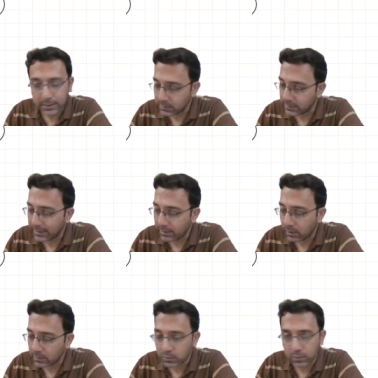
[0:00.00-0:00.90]
so that will
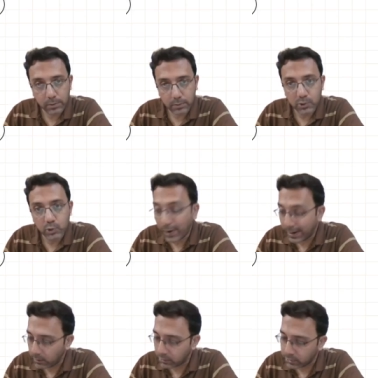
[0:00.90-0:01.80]
also
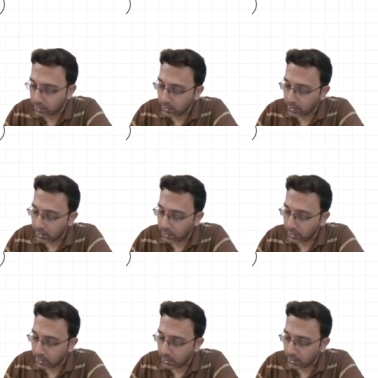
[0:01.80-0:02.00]
square out.